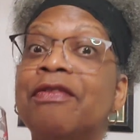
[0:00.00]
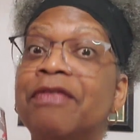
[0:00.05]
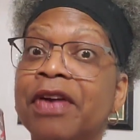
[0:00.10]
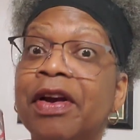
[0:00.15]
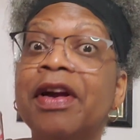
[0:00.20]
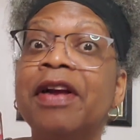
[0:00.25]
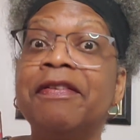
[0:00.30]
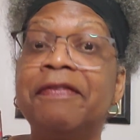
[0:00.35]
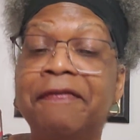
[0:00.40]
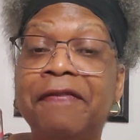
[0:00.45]

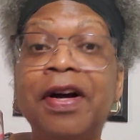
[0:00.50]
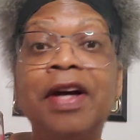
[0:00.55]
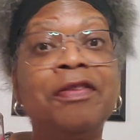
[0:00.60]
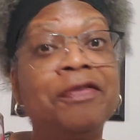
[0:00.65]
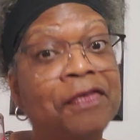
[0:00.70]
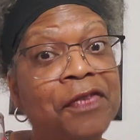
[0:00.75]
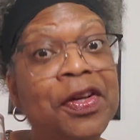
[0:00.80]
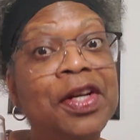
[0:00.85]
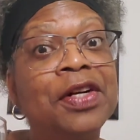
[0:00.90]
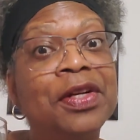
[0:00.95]
very
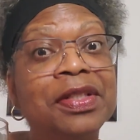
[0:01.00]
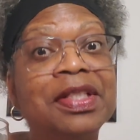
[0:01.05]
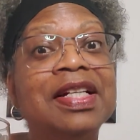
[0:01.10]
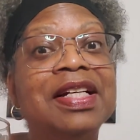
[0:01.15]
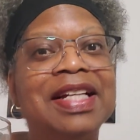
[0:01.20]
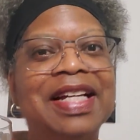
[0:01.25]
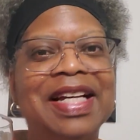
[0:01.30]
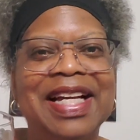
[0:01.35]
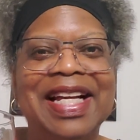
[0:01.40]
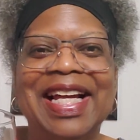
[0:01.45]
fun-filled
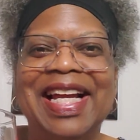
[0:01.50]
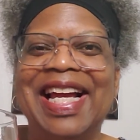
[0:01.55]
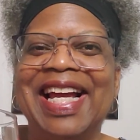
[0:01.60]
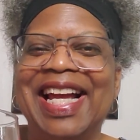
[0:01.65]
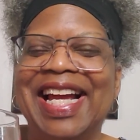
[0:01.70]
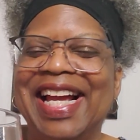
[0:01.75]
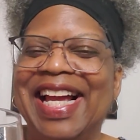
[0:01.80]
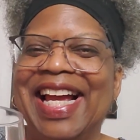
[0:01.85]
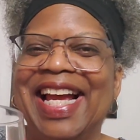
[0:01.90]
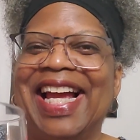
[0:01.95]

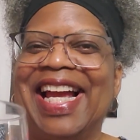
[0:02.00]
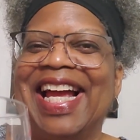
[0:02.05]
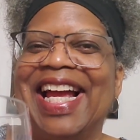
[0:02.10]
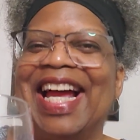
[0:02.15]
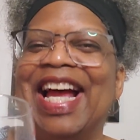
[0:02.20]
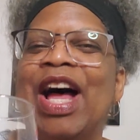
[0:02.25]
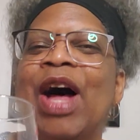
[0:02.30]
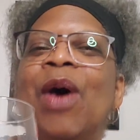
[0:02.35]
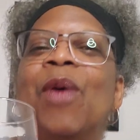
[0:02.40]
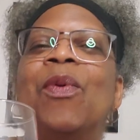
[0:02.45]

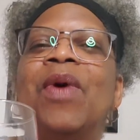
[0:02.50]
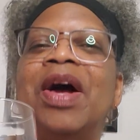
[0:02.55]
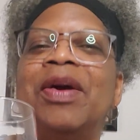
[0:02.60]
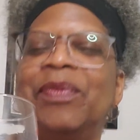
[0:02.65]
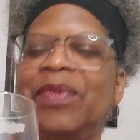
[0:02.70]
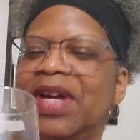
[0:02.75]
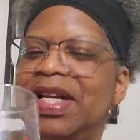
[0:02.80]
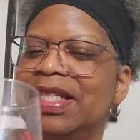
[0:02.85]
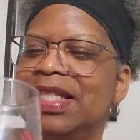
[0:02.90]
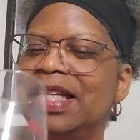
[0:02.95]
Wine
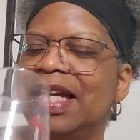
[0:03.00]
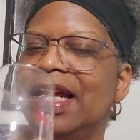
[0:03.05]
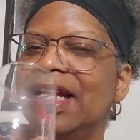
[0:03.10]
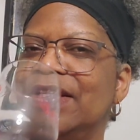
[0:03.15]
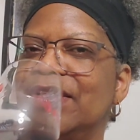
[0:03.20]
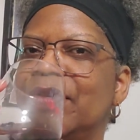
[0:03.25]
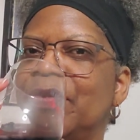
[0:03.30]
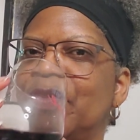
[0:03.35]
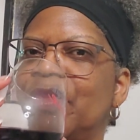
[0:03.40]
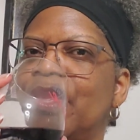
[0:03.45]
Wednesday.